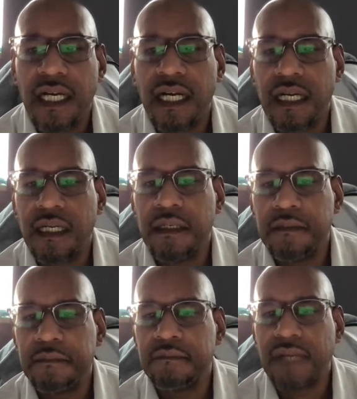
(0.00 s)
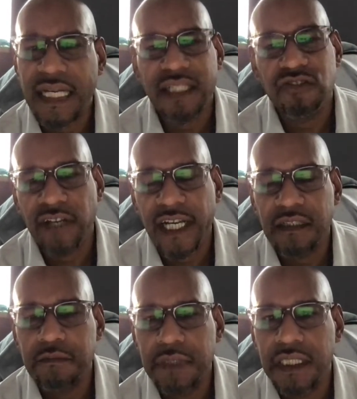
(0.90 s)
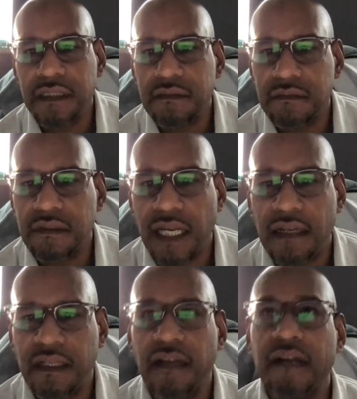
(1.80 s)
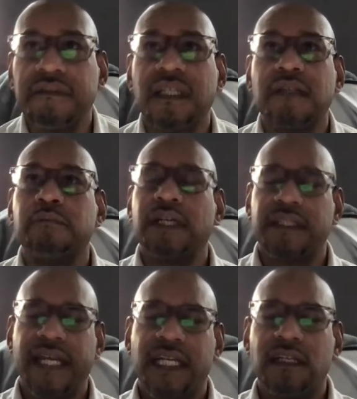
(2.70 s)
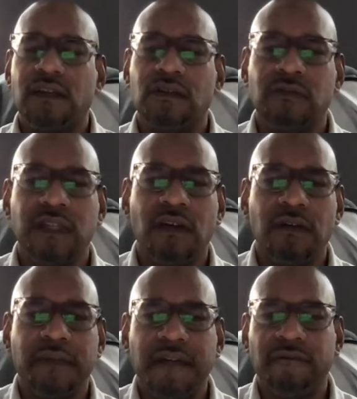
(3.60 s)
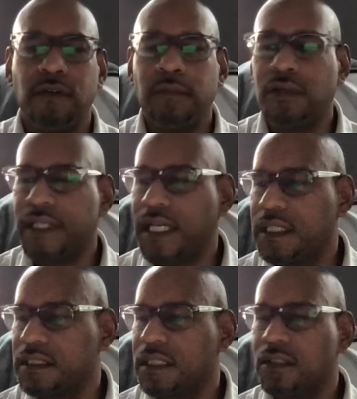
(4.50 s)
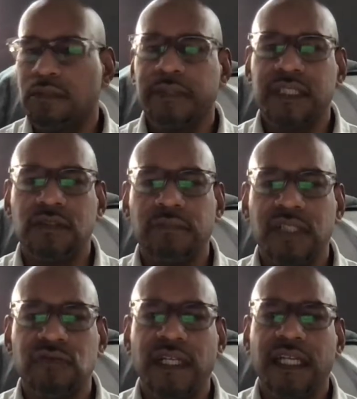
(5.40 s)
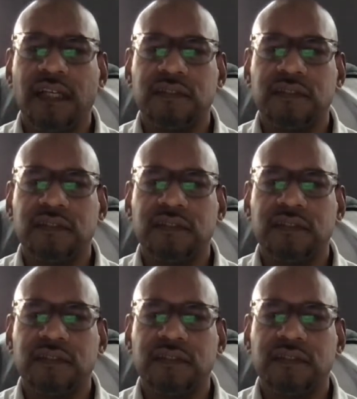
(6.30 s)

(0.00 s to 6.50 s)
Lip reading: I can track them, but I'll have to compare that along with all my football data is a little bit too much right now.